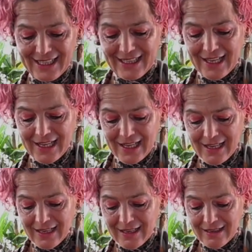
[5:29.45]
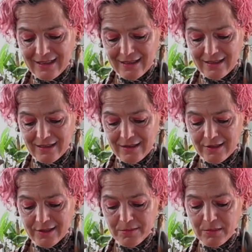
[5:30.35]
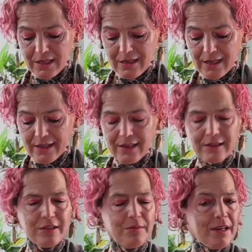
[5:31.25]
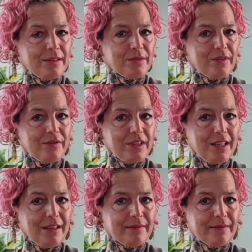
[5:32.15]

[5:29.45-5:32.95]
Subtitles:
They cost me, I think, £2.50.